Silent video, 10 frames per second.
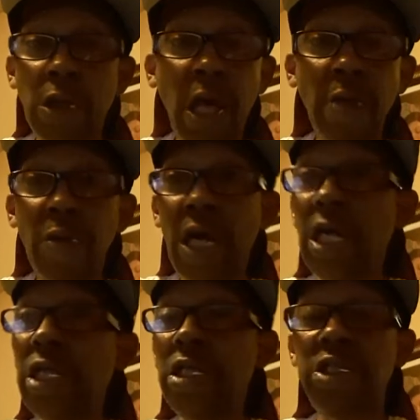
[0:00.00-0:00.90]
think,
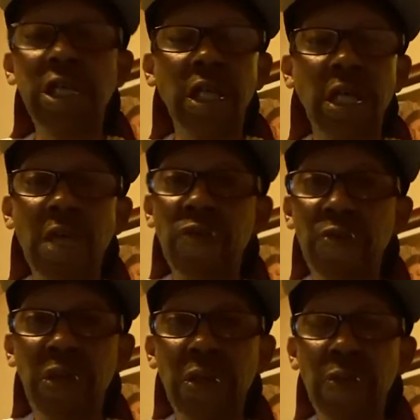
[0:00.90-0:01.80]
man, this shit could ever
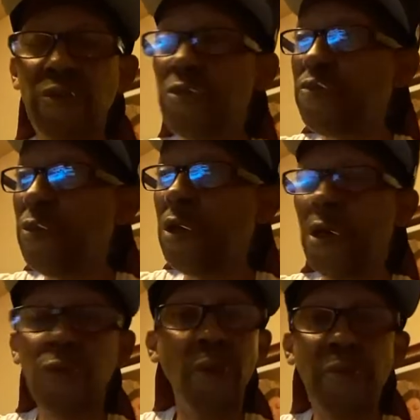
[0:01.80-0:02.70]
be
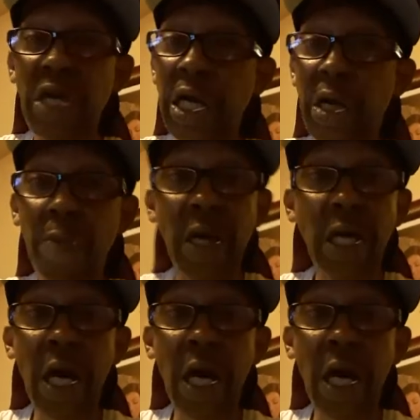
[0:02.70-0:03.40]
uh, repaired, man.